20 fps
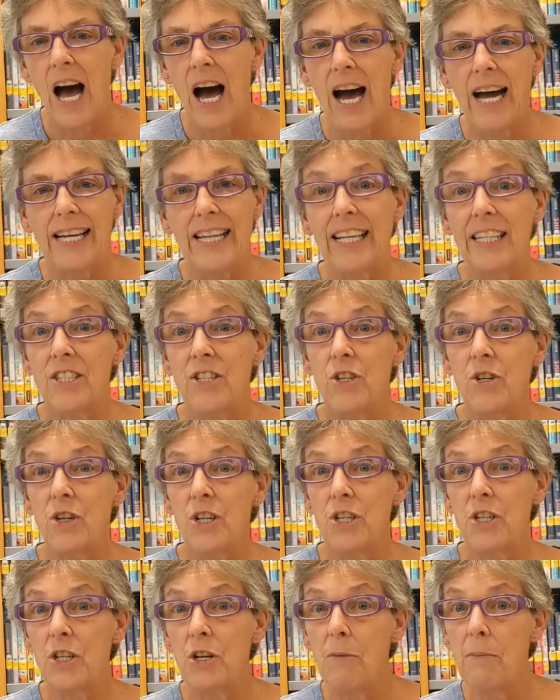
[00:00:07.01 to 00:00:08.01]
I'd like to
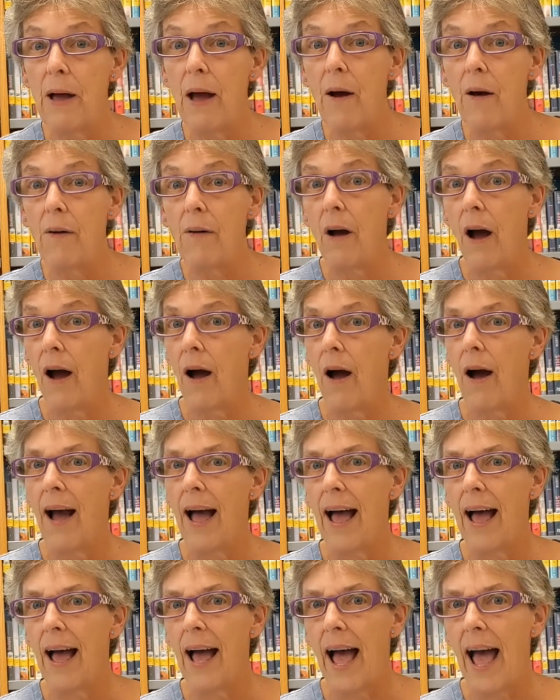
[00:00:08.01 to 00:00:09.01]
talk to you about
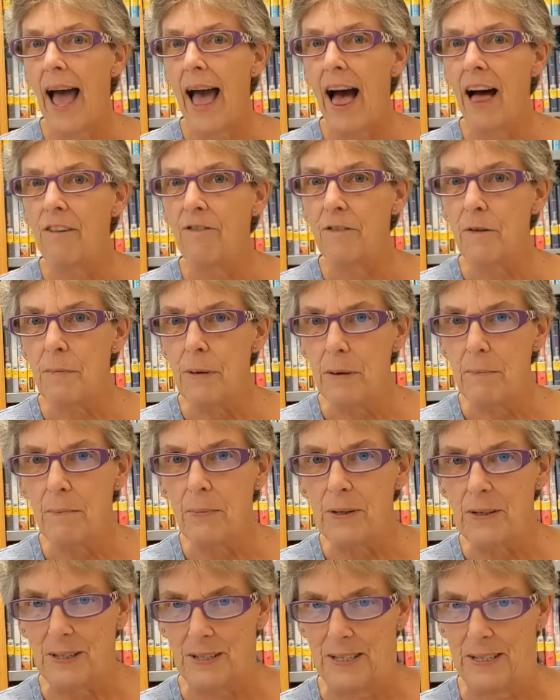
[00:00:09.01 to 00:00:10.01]
alphabet
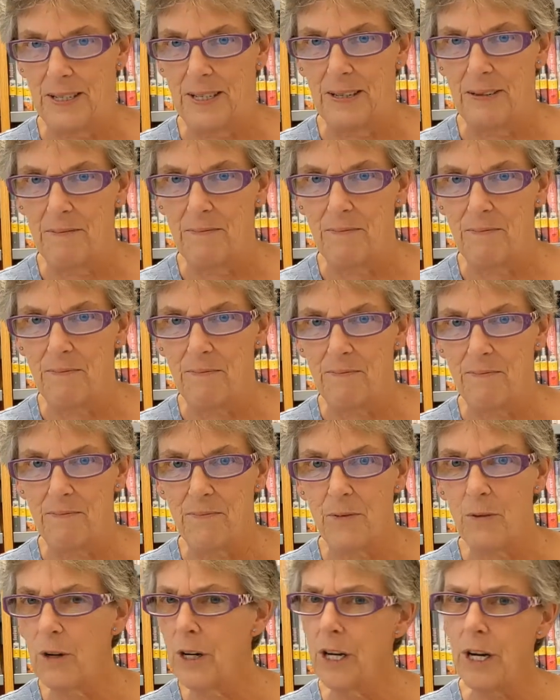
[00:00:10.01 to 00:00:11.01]
books.
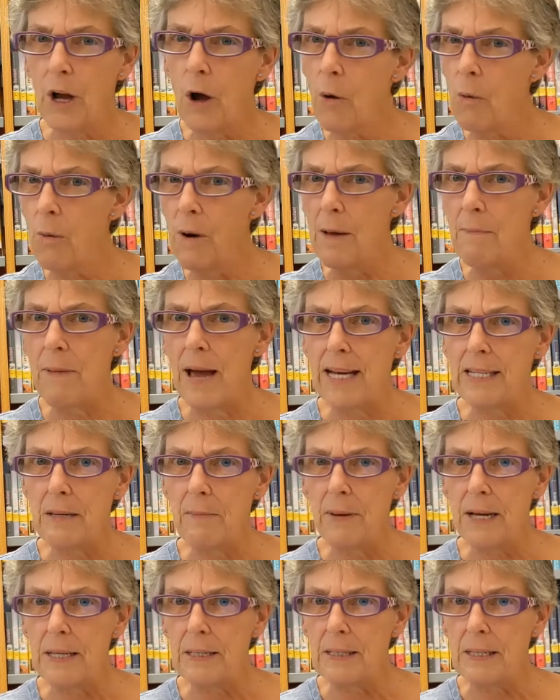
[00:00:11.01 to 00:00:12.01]
We're going to go right back
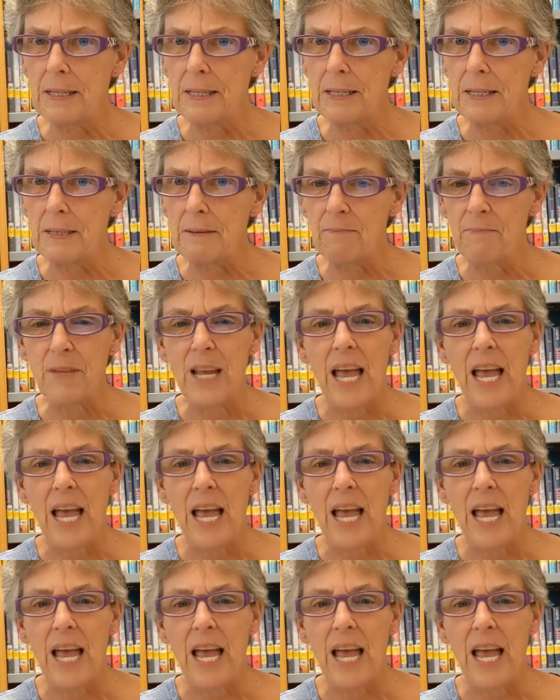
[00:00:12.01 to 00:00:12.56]
to basics.